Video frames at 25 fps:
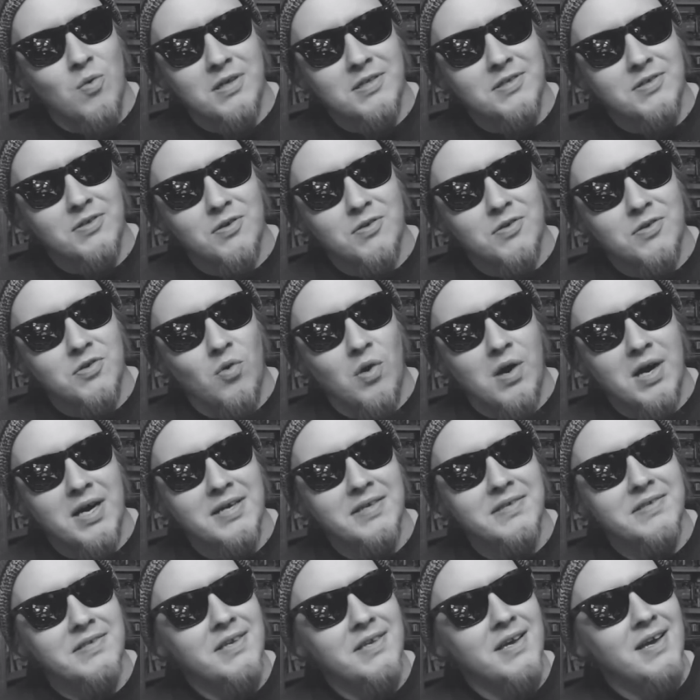or
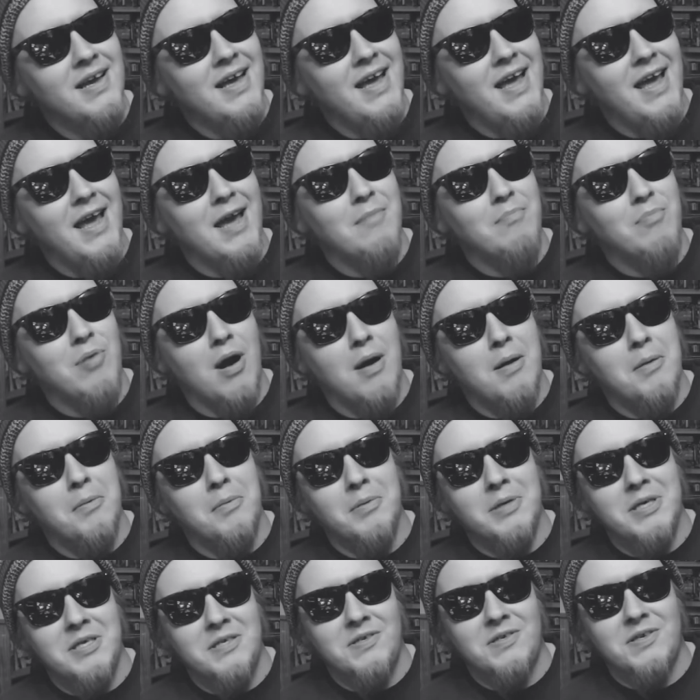twice, and probably
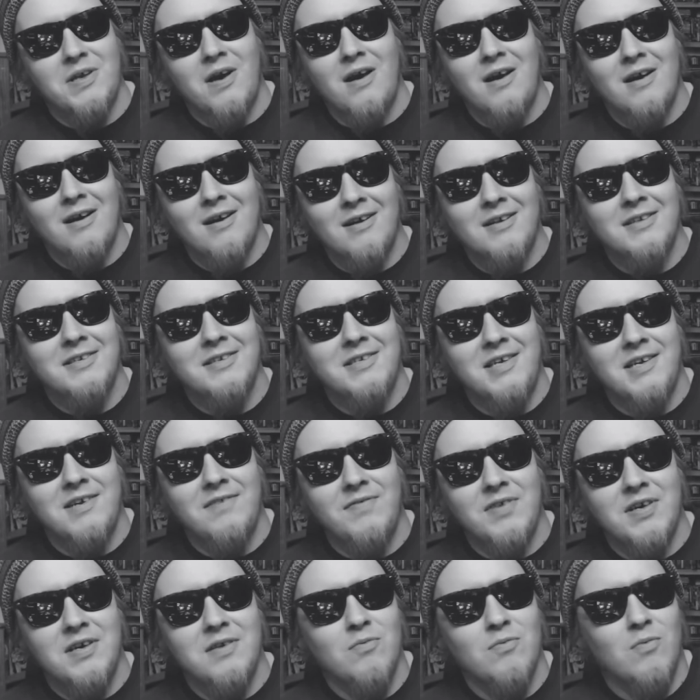saw it on
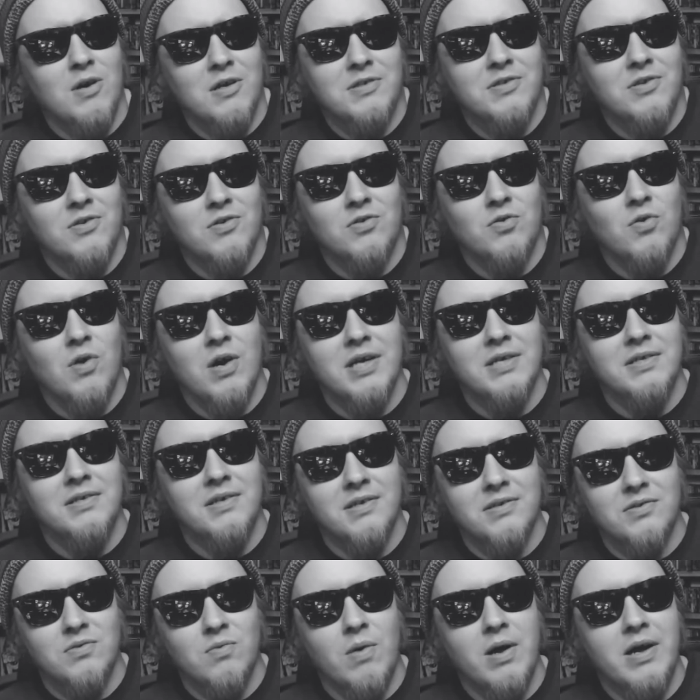TV once or twice
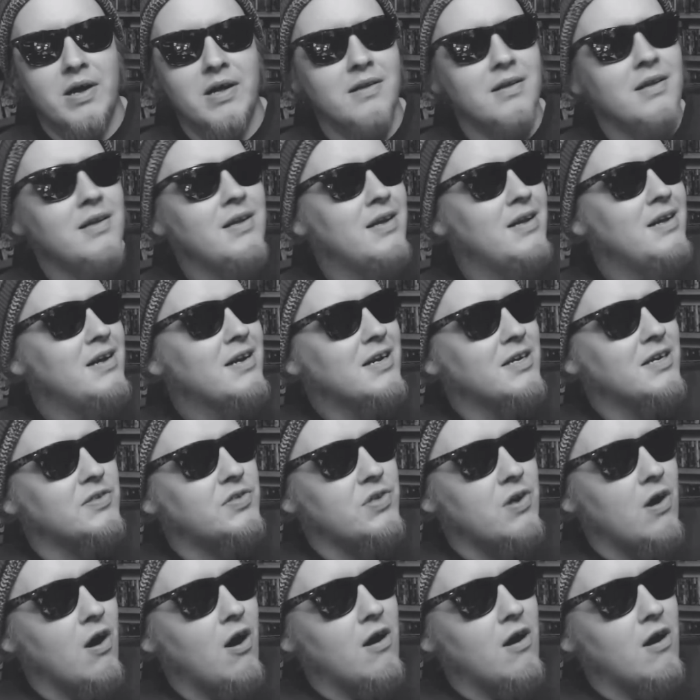as well because there are